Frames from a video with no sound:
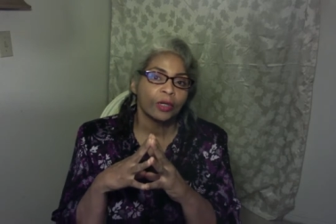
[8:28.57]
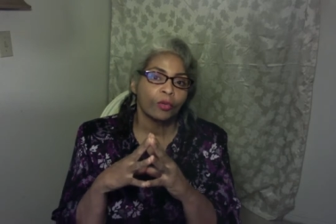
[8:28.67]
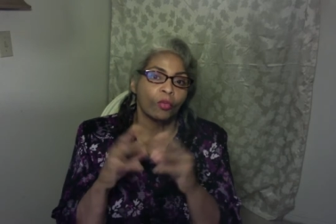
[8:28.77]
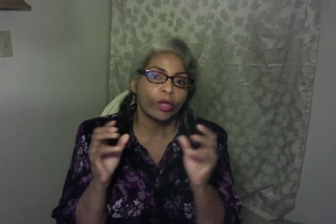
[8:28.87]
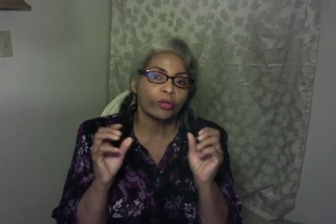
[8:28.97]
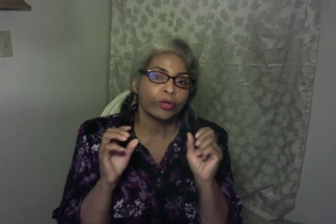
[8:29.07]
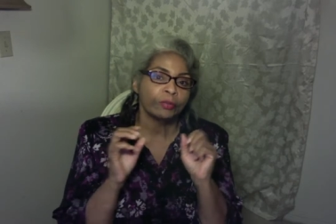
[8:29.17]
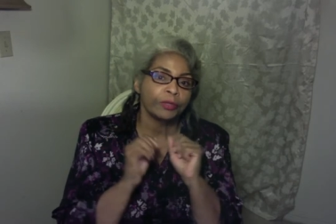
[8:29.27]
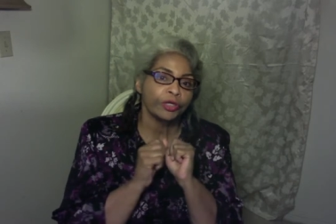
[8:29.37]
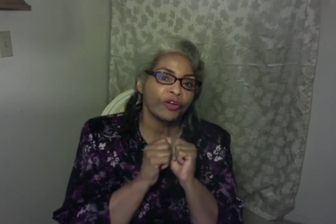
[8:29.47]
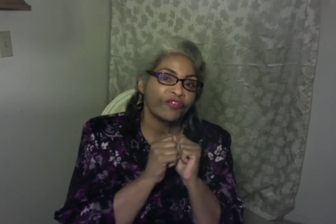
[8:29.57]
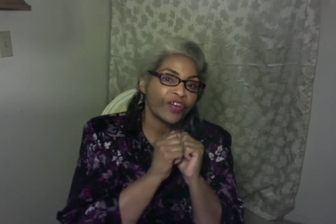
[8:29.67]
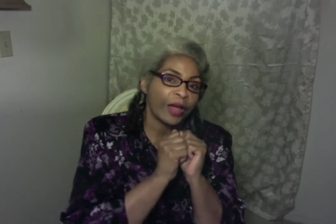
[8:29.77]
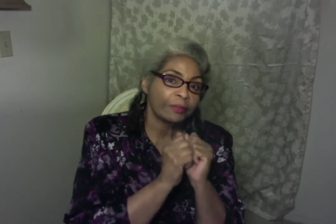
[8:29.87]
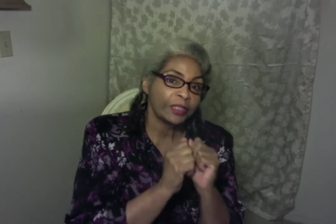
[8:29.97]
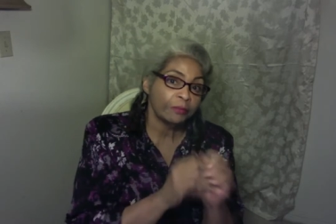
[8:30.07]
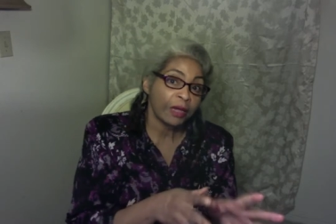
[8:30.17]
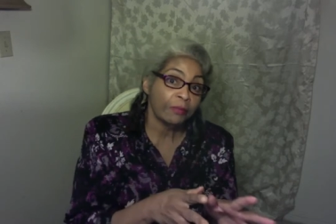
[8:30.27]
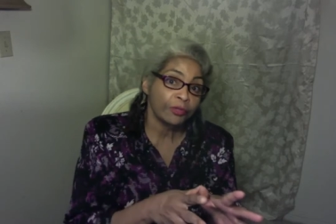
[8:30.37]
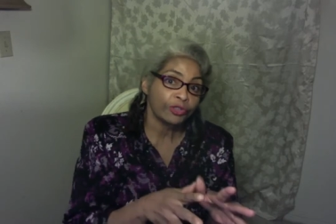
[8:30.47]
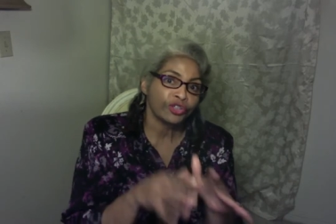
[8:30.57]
whether it be your family members,